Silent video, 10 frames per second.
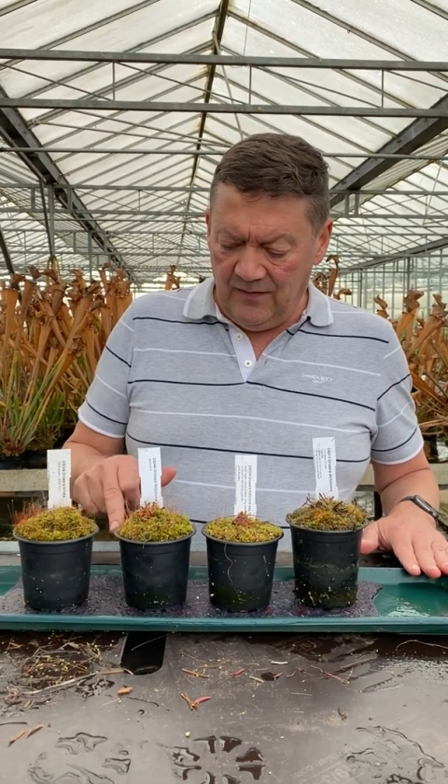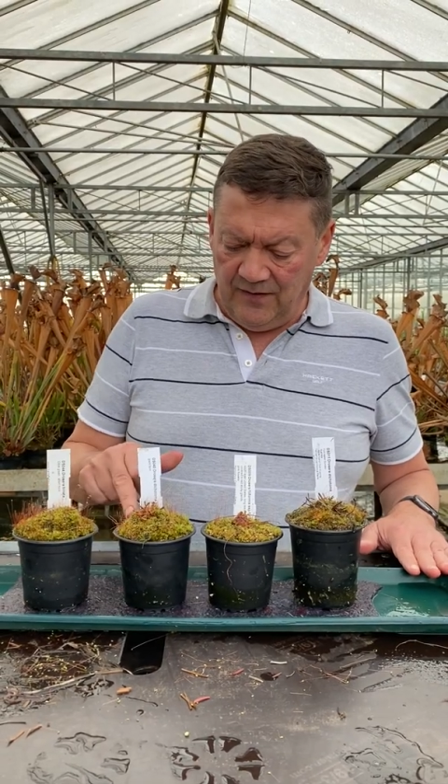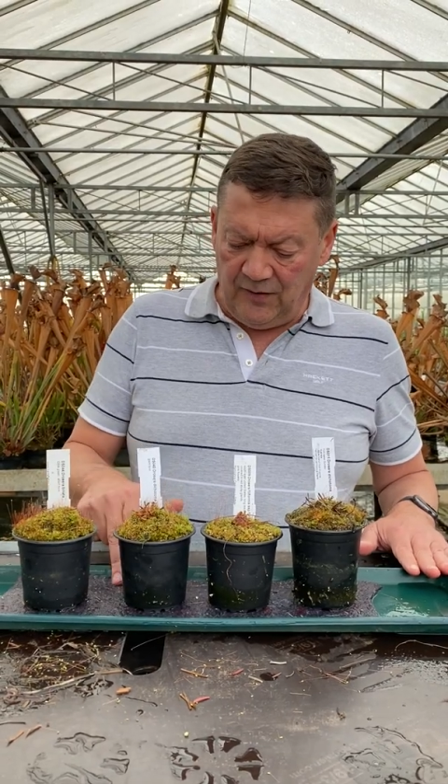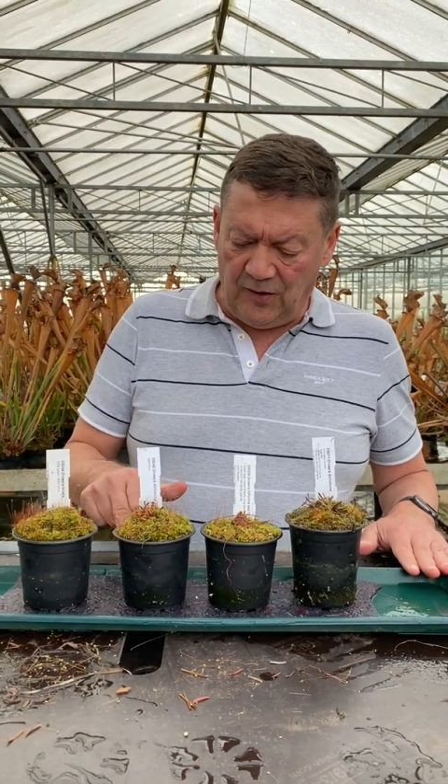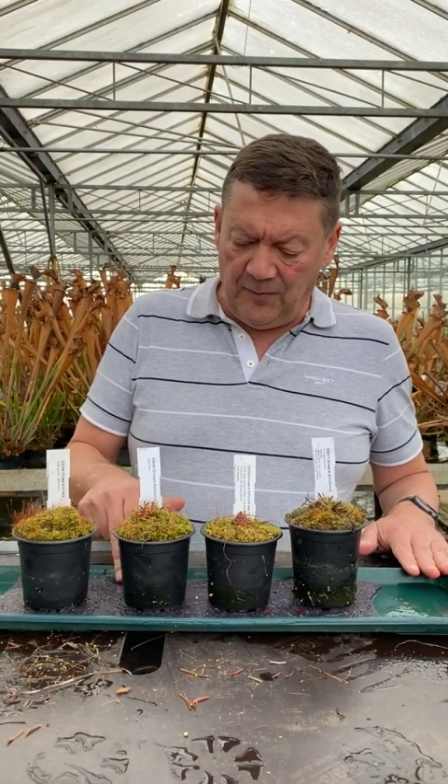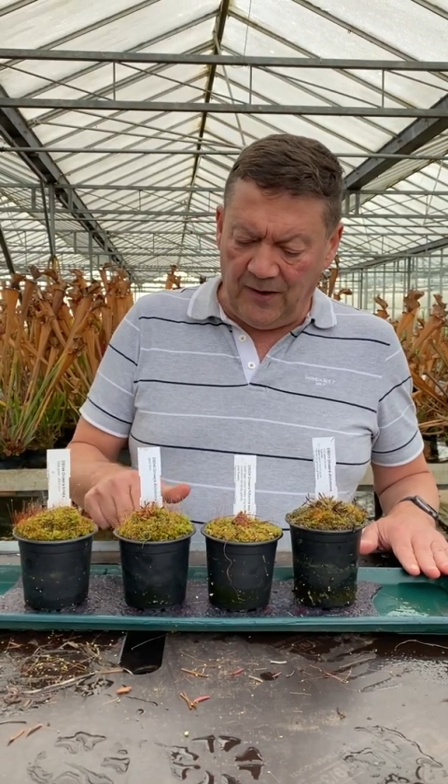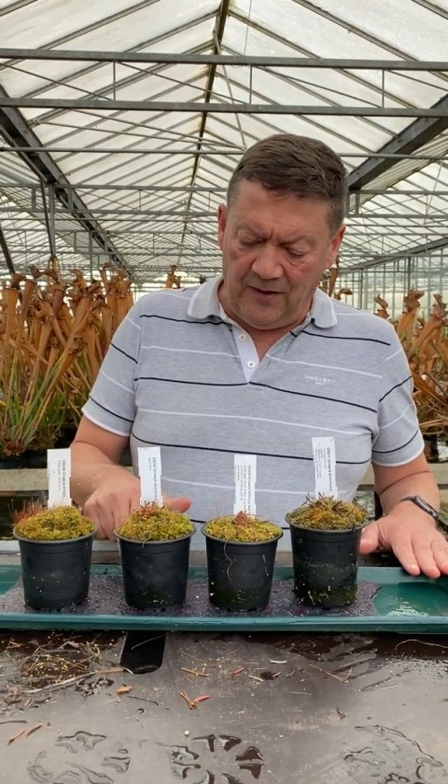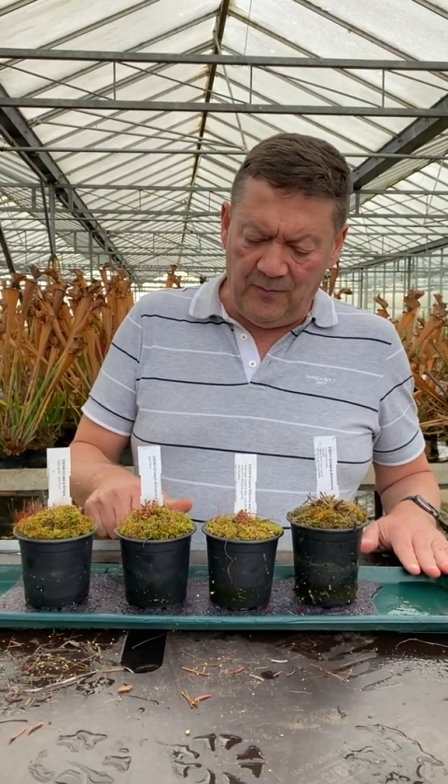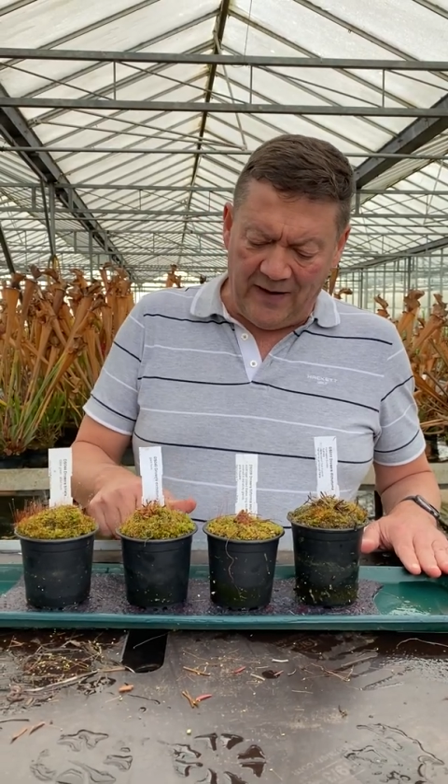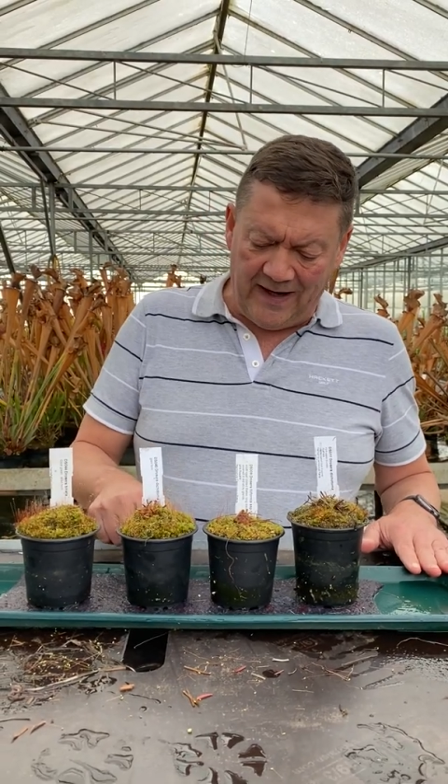This
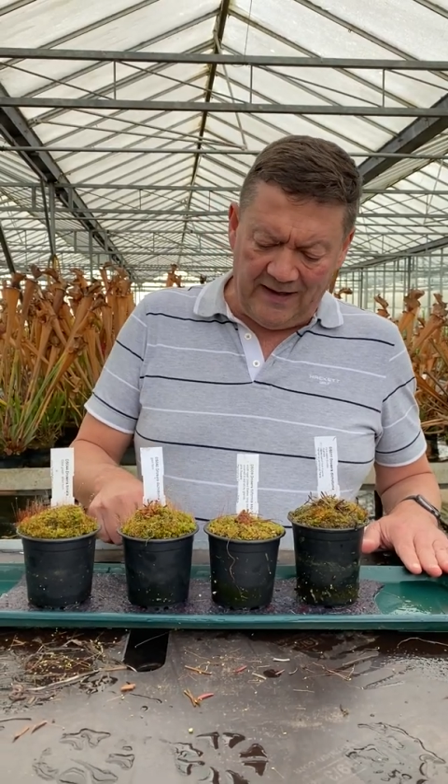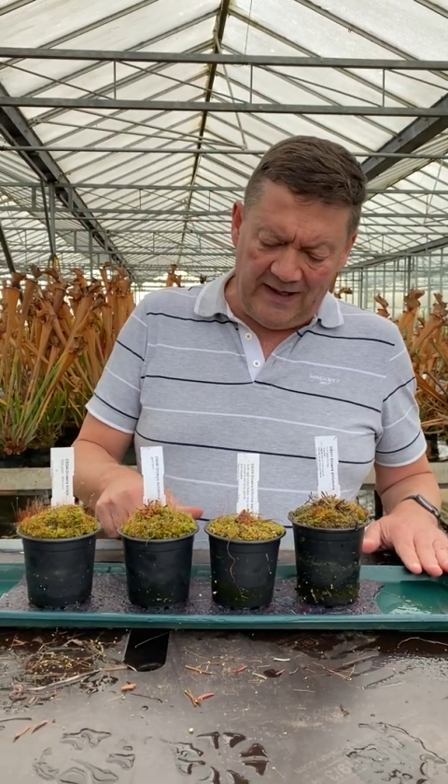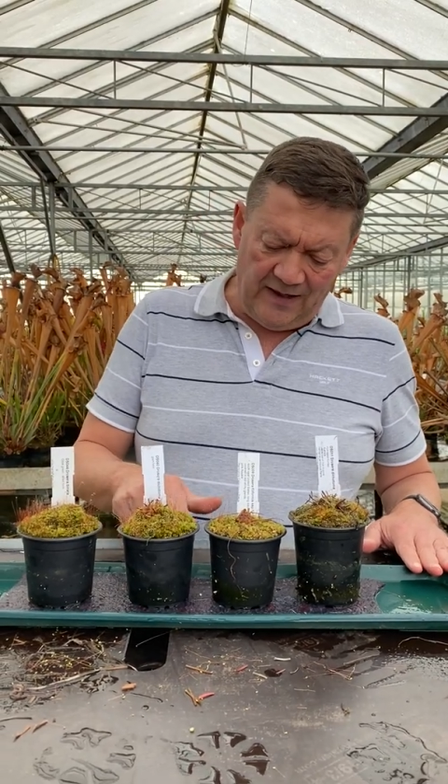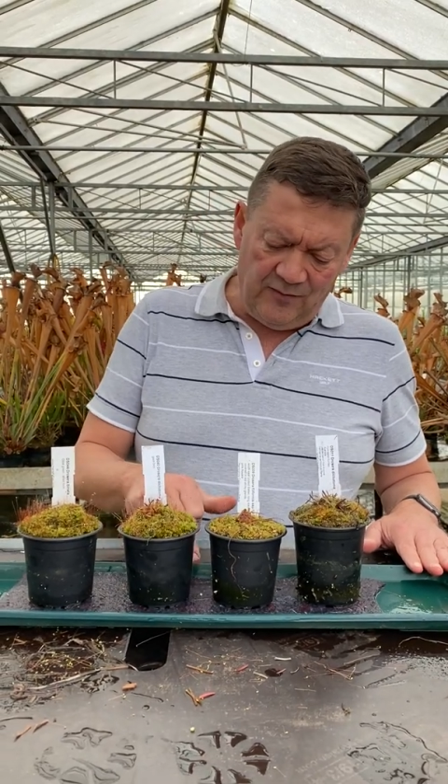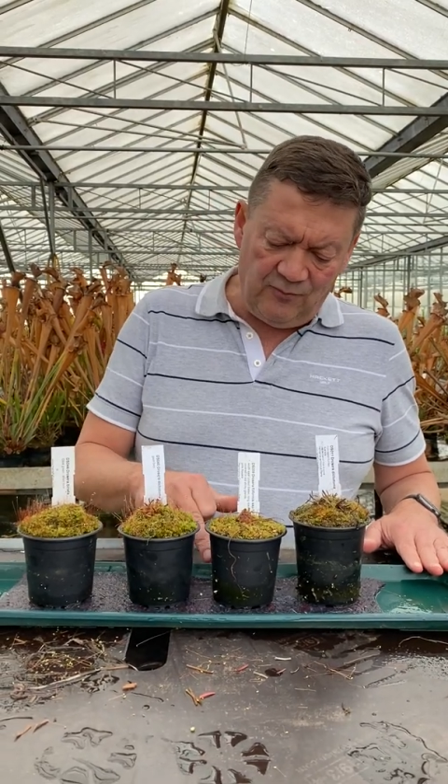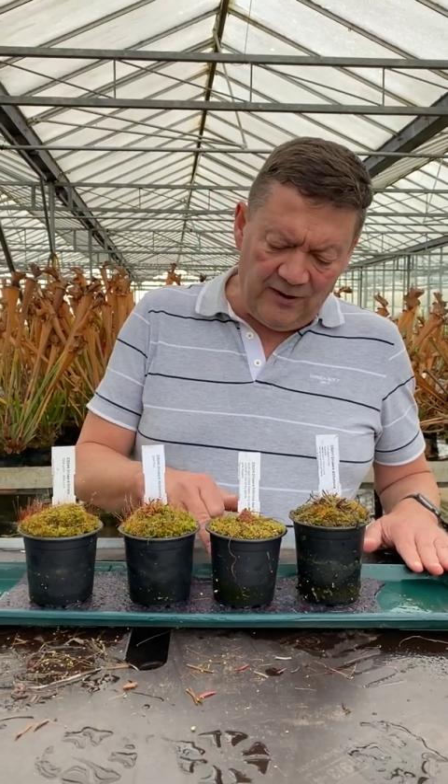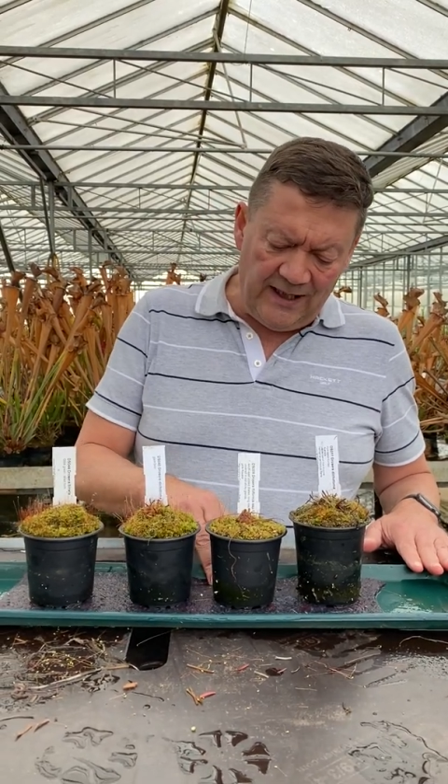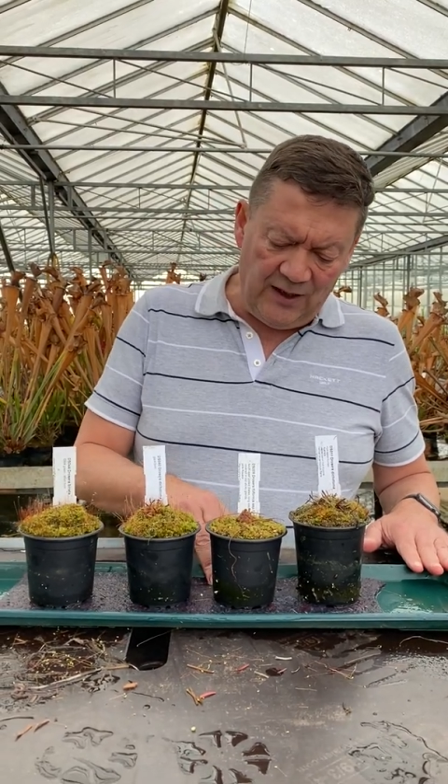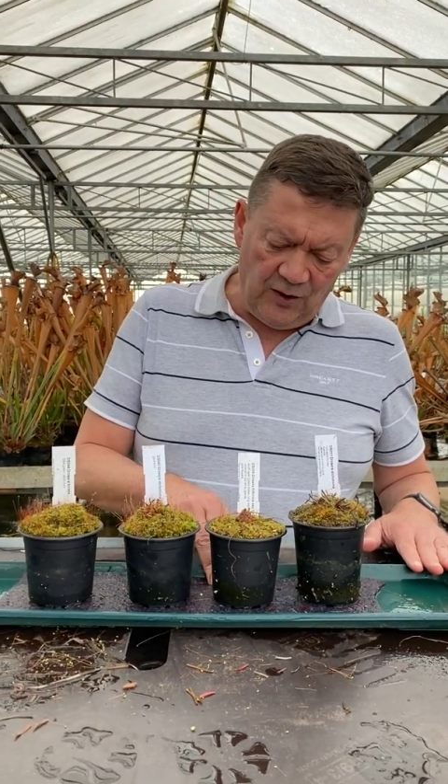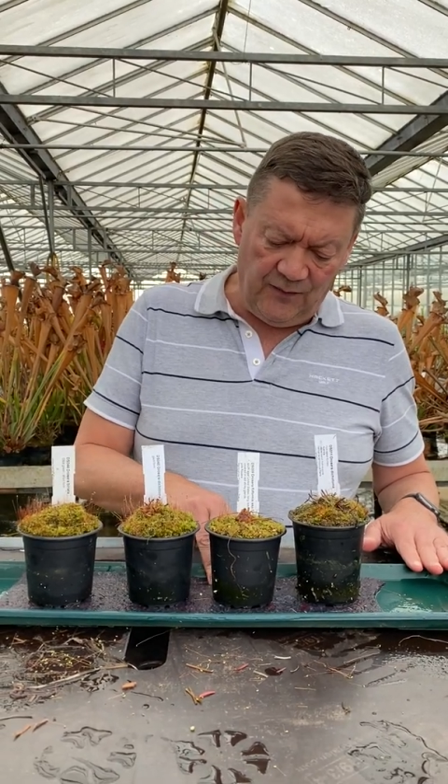capillary mat is
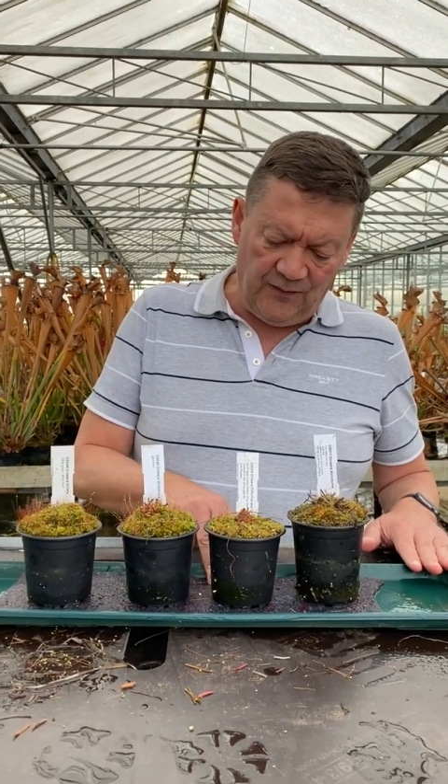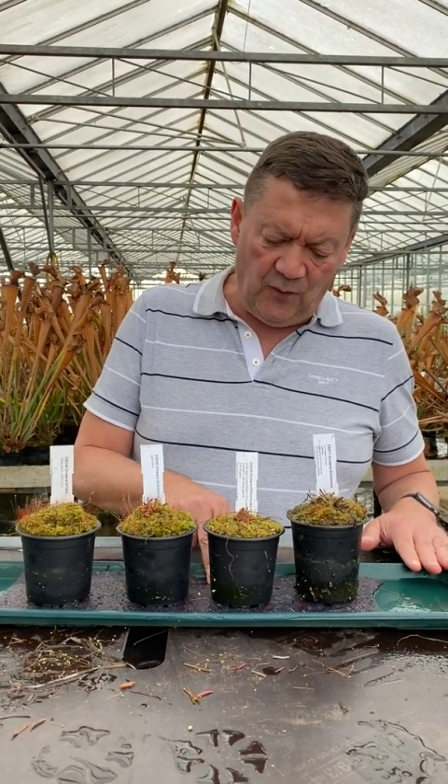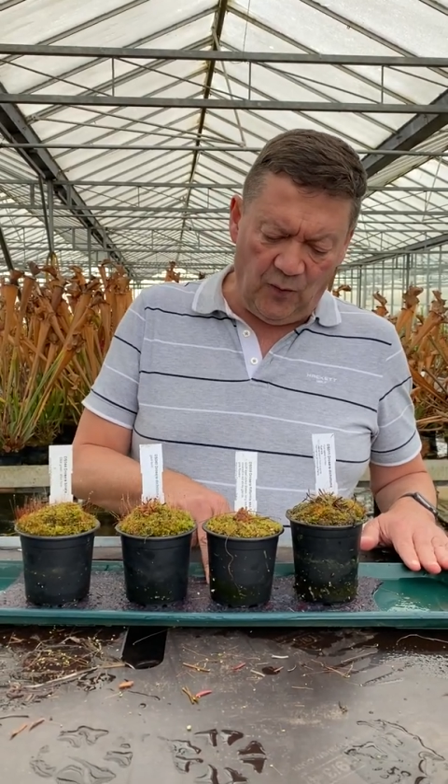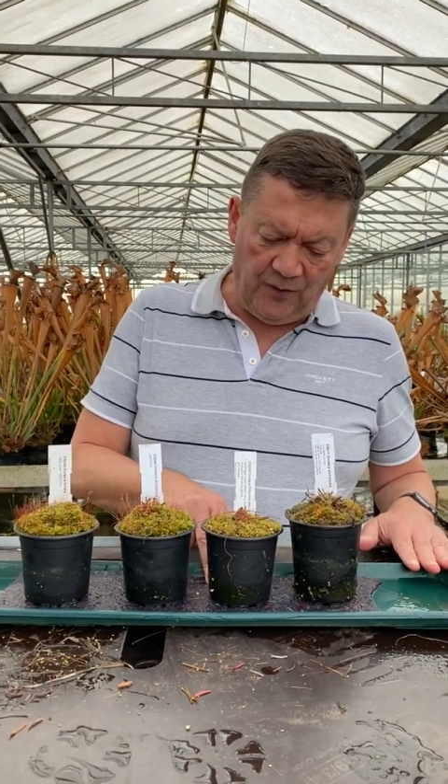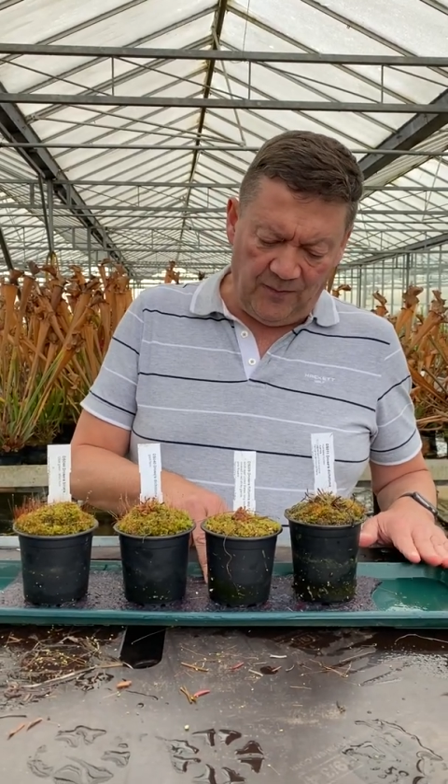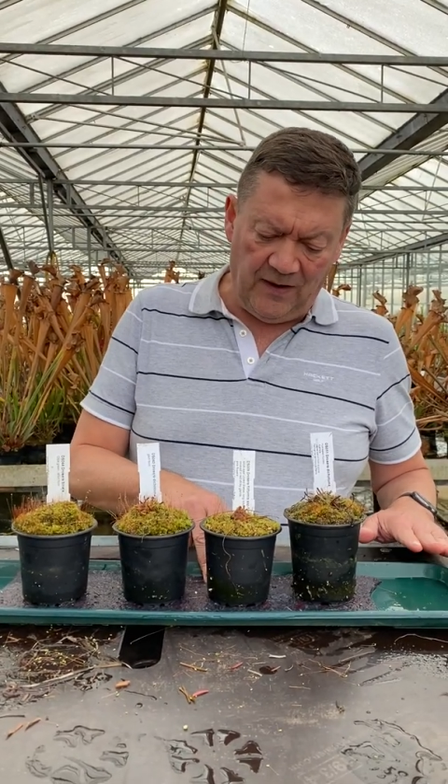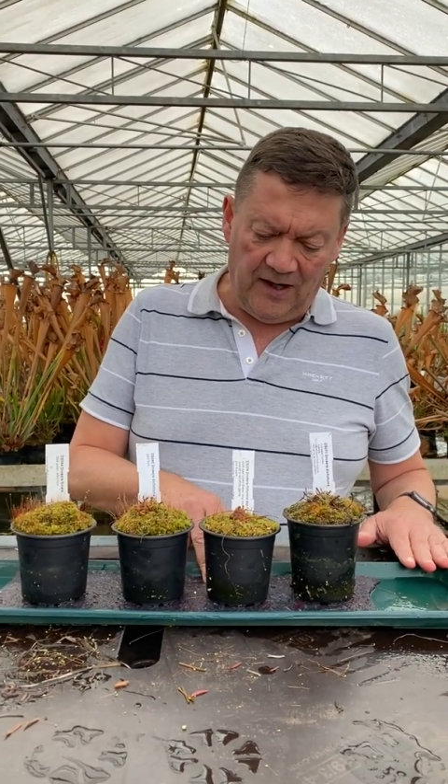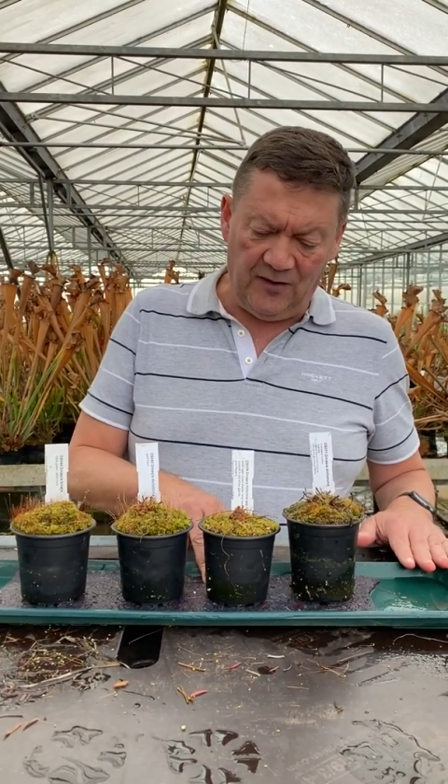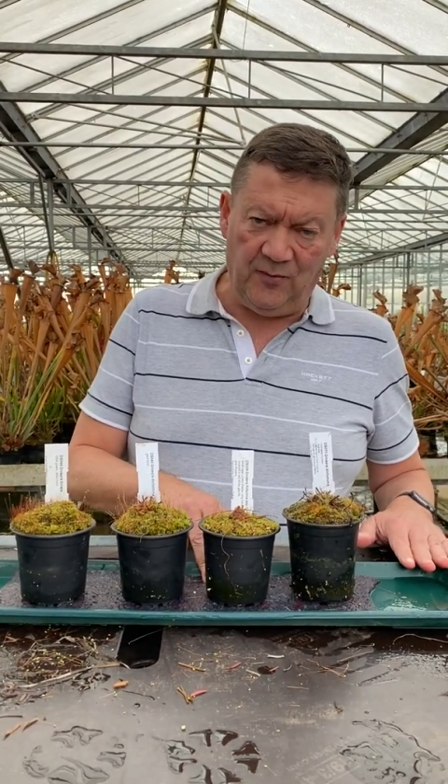really good for the plants.